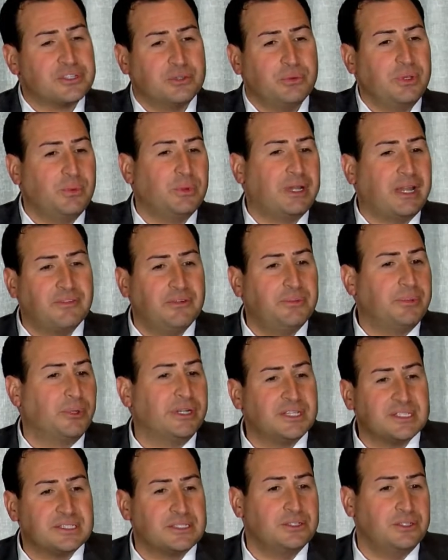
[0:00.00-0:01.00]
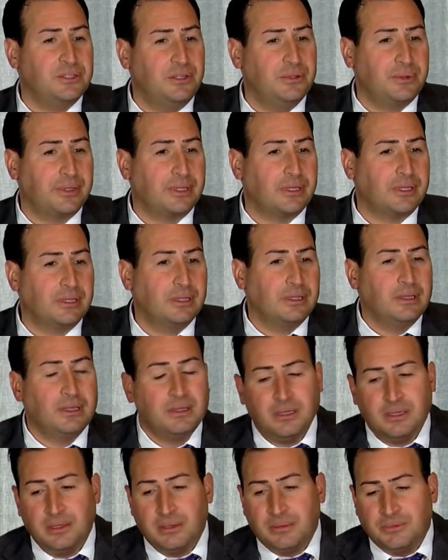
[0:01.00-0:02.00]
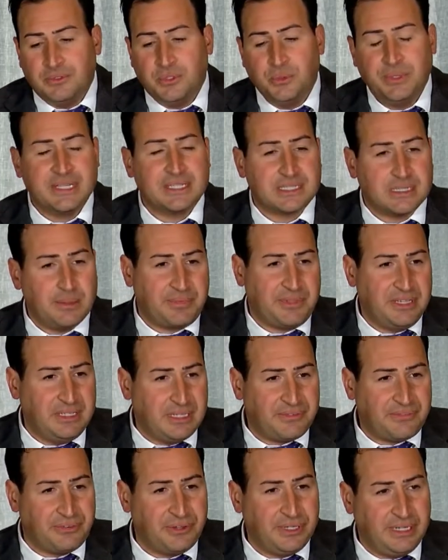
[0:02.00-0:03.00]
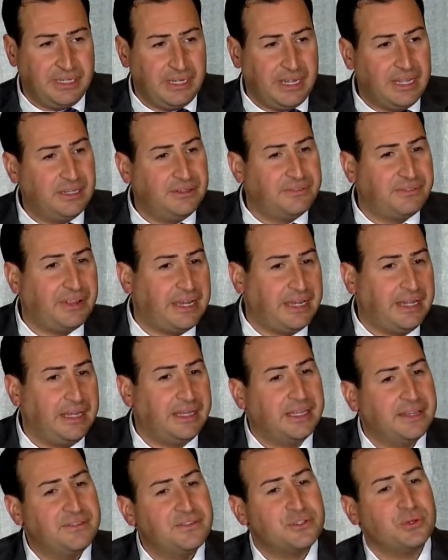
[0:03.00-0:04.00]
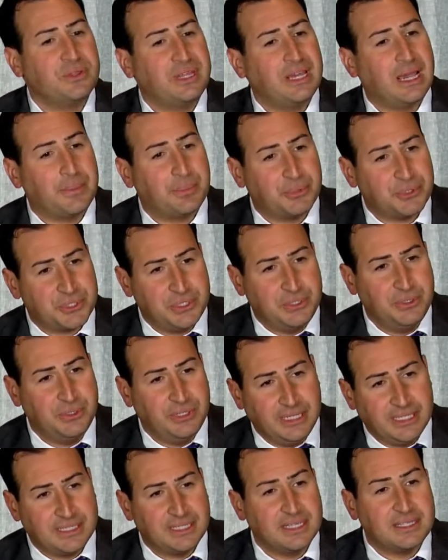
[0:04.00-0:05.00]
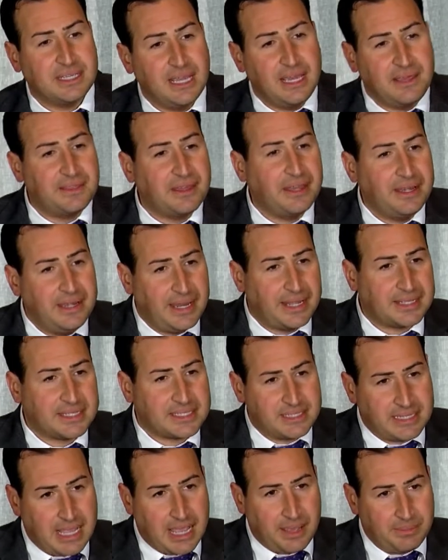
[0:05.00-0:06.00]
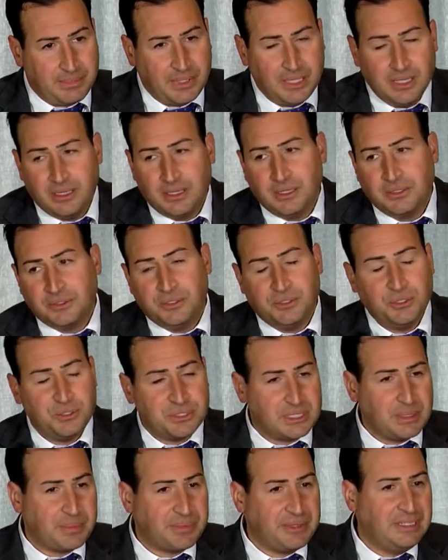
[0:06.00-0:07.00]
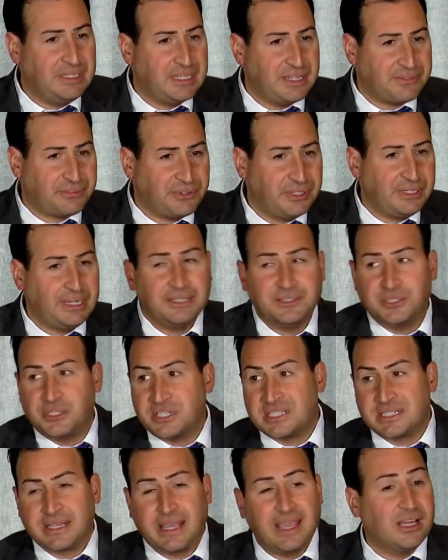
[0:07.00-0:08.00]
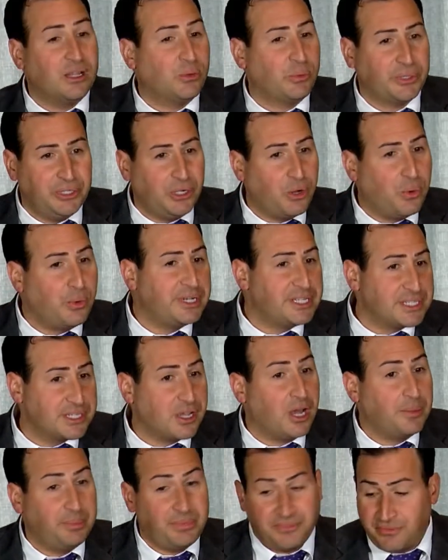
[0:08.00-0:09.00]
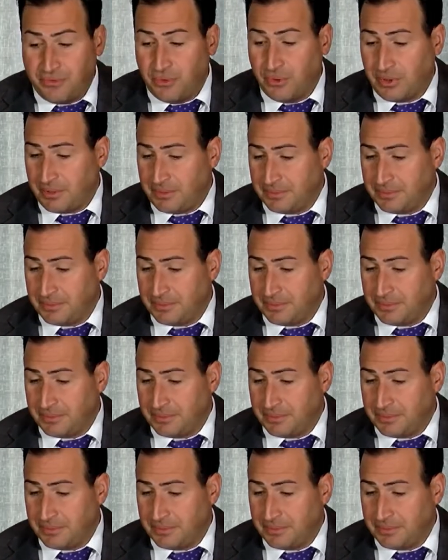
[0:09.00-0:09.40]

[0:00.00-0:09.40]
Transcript: doing what everyone else is doing. Doing something different and innovating gives you the opportunity to take that next step, to do something different and to scale where no one has gone before.